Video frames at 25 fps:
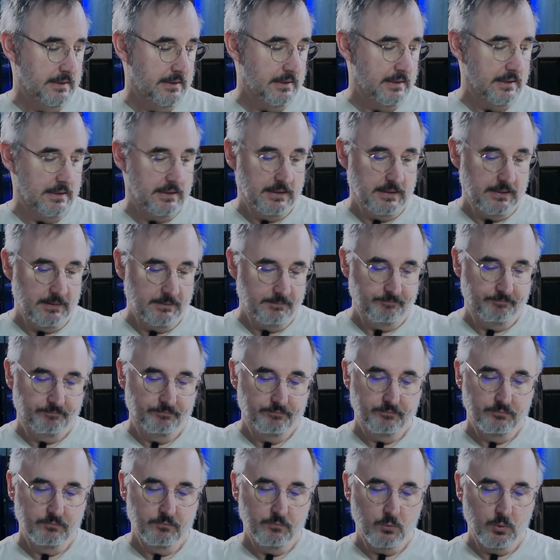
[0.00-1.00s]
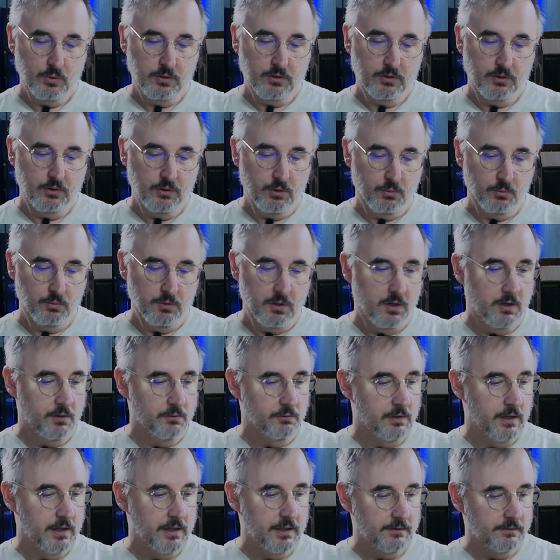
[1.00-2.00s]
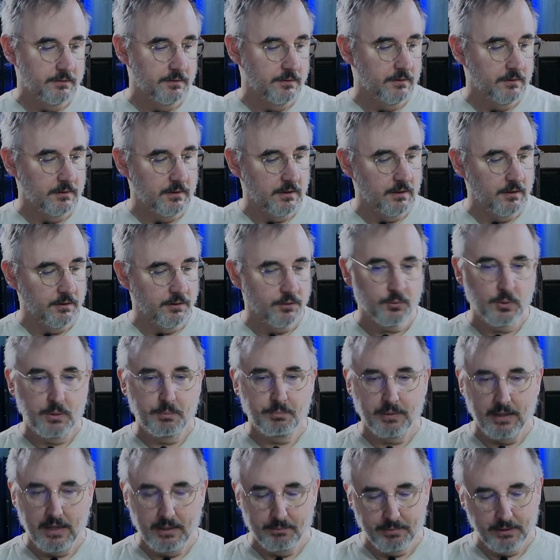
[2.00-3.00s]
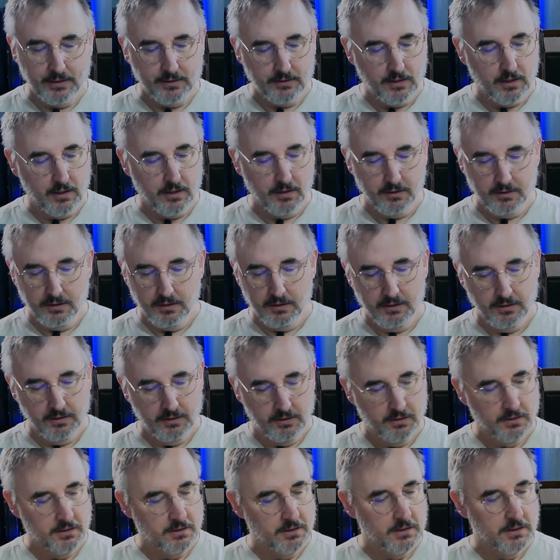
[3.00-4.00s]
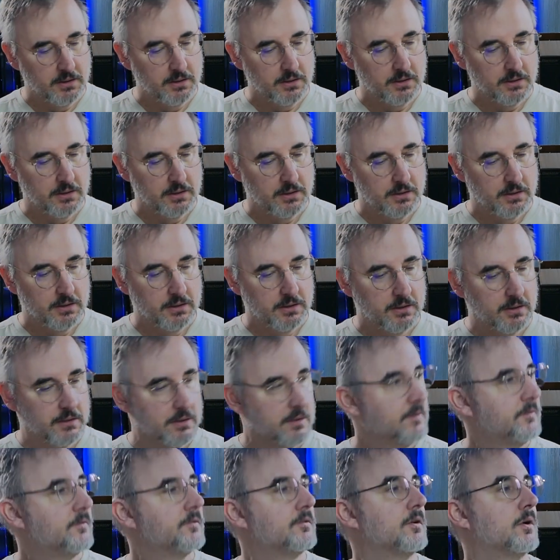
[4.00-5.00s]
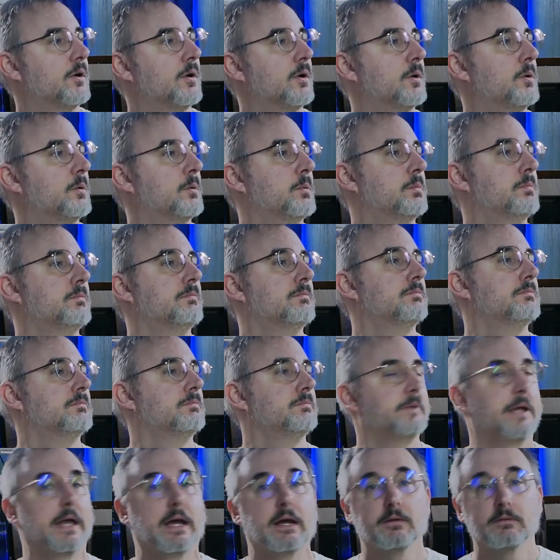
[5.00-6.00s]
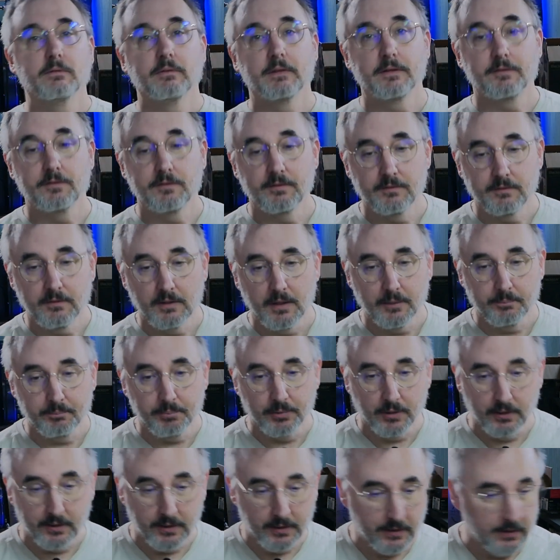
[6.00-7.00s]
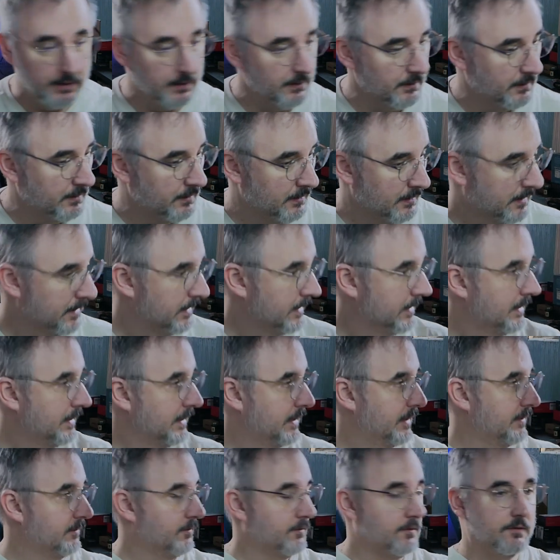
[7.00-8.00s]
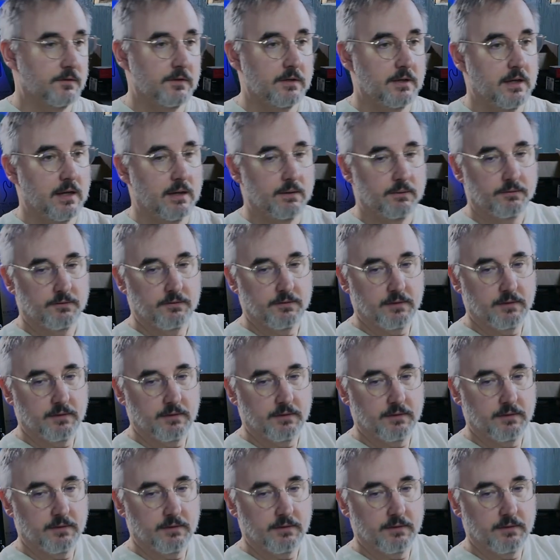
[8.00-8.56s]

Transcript: what could go wrong, right? 3-ply pickguard. So yeah, let's plug it in and see how it